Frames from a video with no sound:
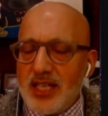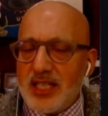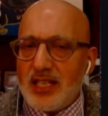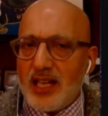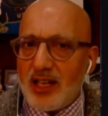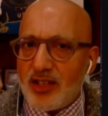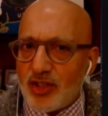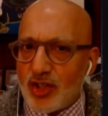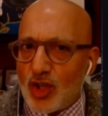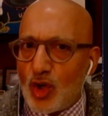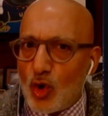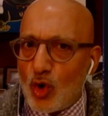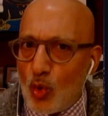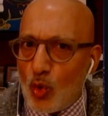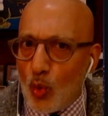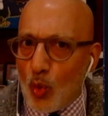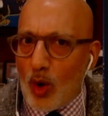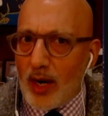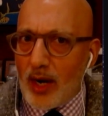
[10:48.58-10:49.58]
This has
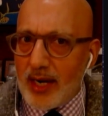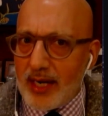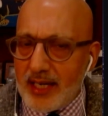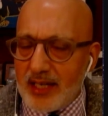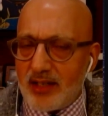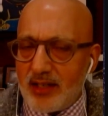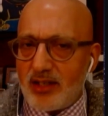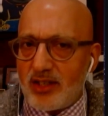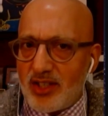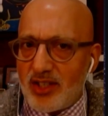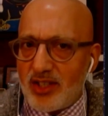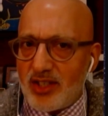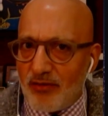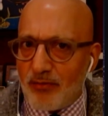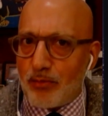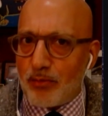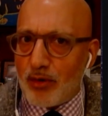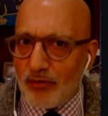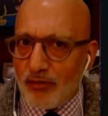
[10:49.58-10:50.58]
quite
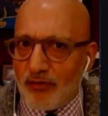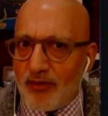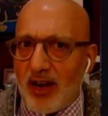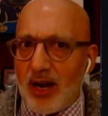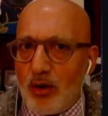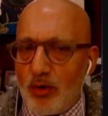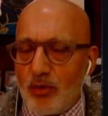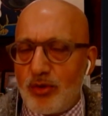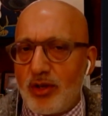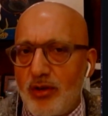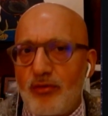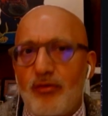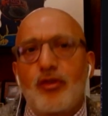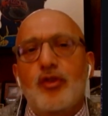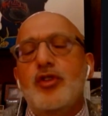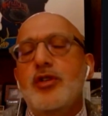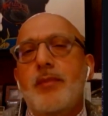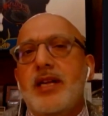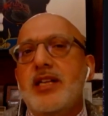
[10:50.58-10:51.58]
profound and
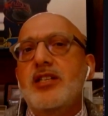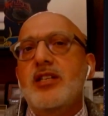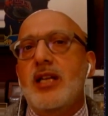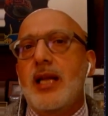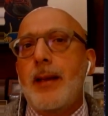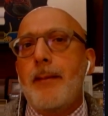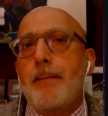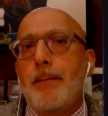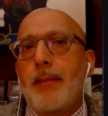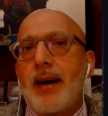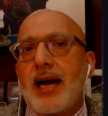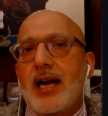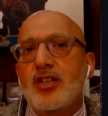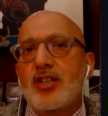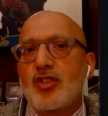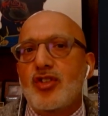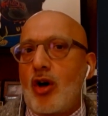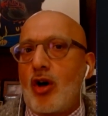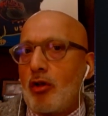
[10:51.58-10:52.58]
fundamental
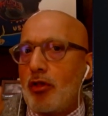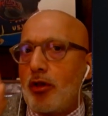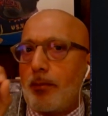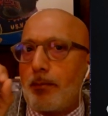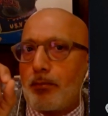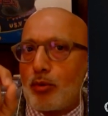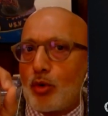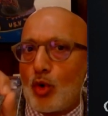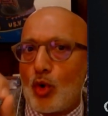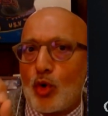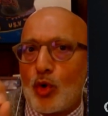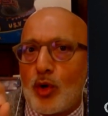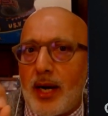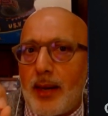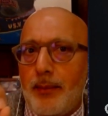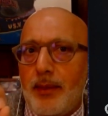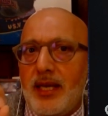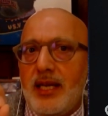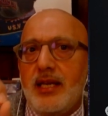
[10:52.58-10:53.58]
impacts on the
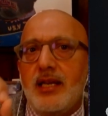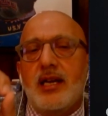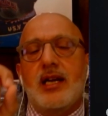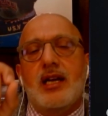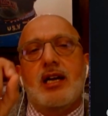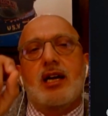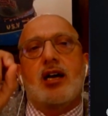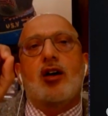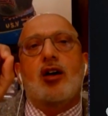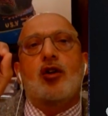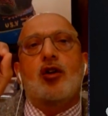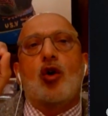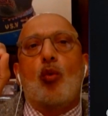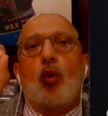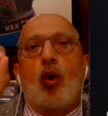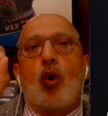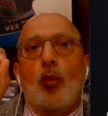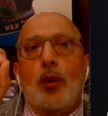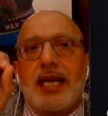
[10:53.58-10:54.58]
programming and
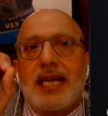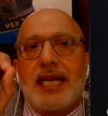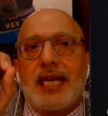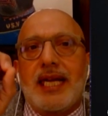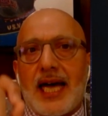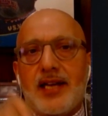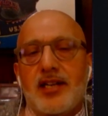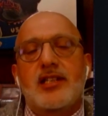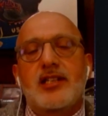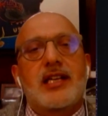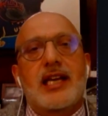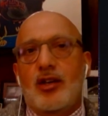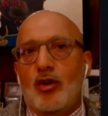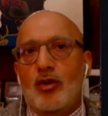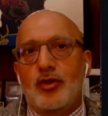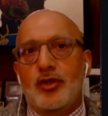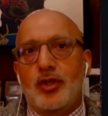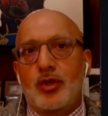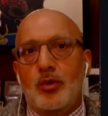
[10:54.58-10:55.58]
on what we can and
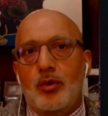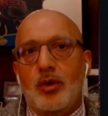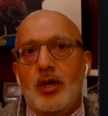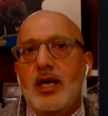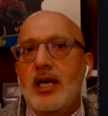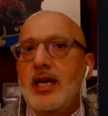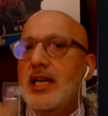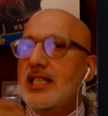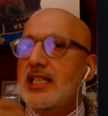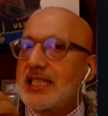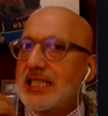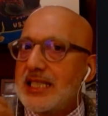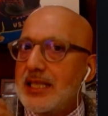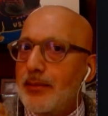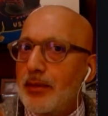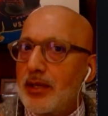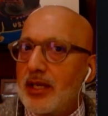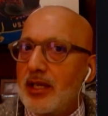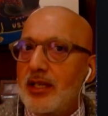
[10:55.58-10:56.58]
cannot do.
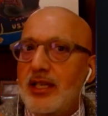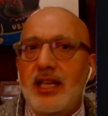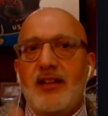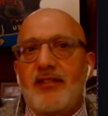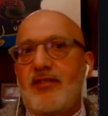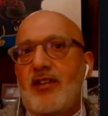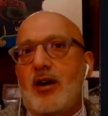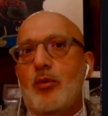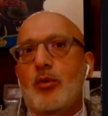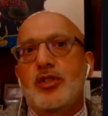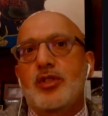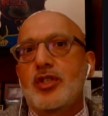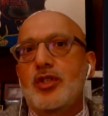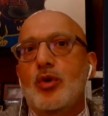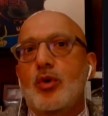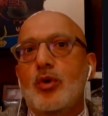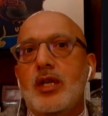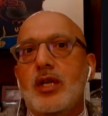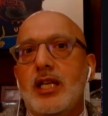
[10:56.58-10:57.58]
Similarly, if I were
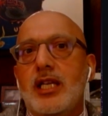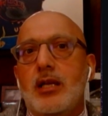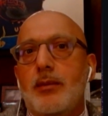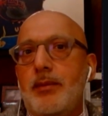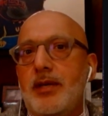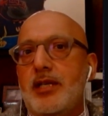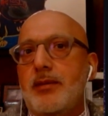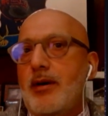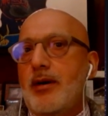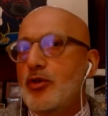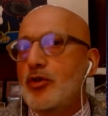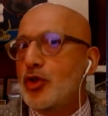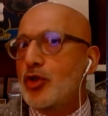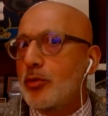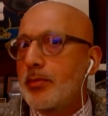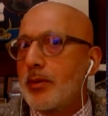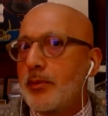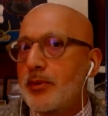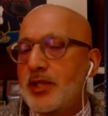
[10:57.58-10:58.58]
to talk a little bit about
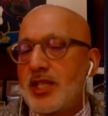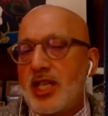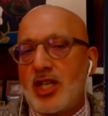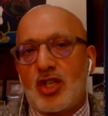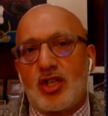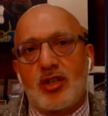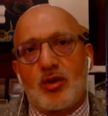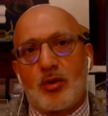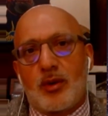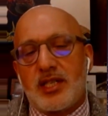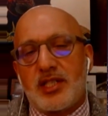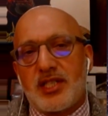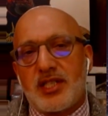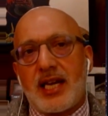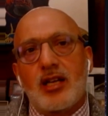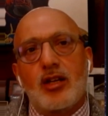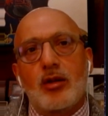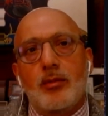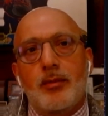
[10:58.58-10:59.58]
superposition or
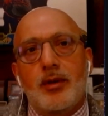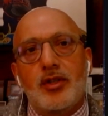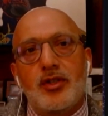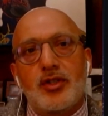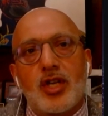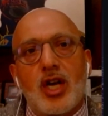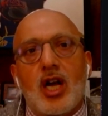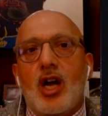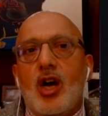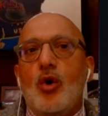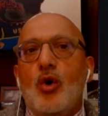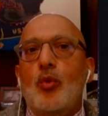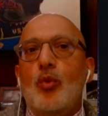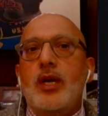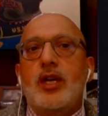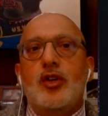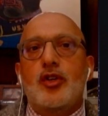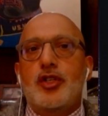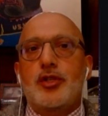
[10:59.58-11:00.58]
entanglement,
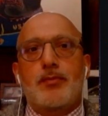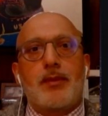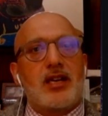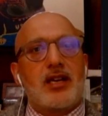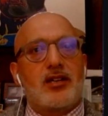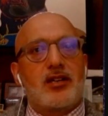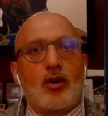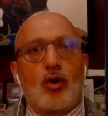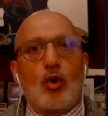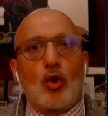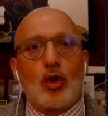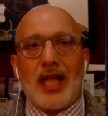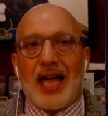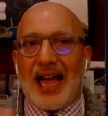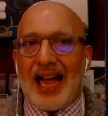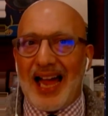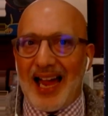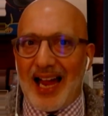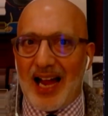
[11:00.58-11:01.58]
we could spend a
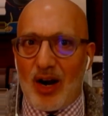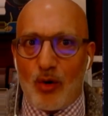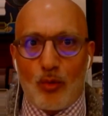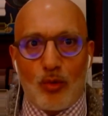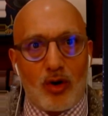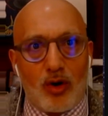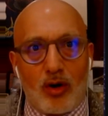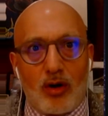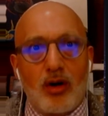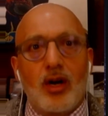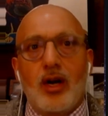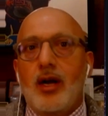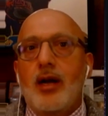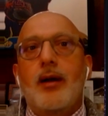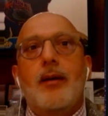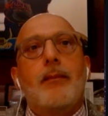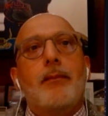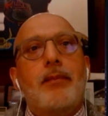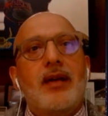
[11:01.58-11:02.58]
whole hour
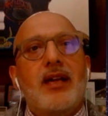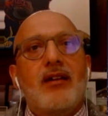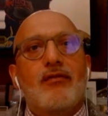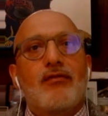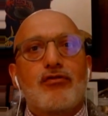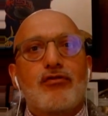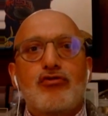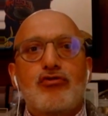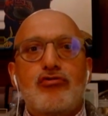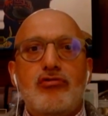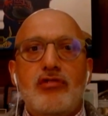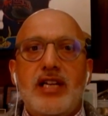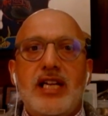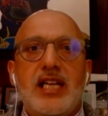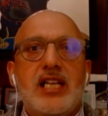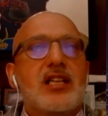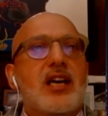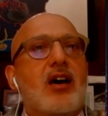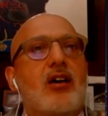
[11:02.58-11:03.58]
being
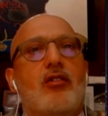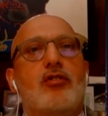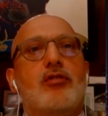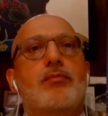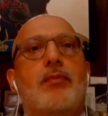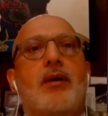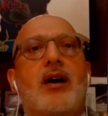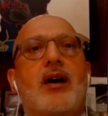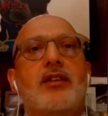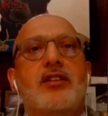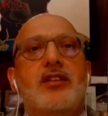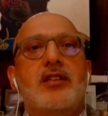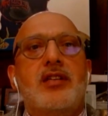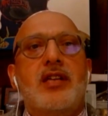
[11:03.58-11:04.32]
freaked out by